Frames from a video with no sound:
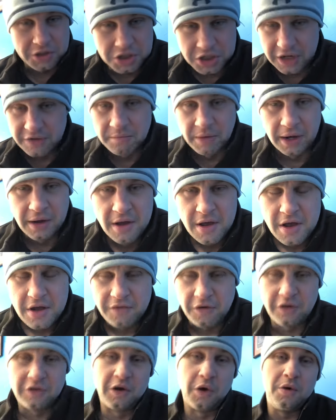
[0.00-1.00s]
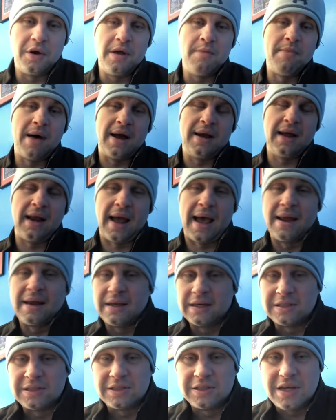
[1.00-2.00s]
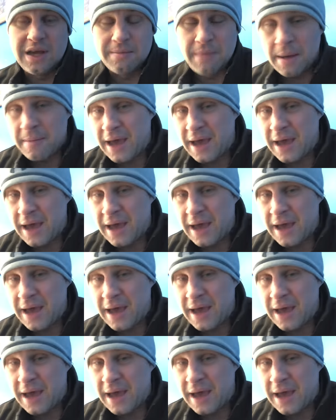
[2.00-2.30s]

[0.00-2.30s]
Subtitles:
achievement for Tony Bennett and his team.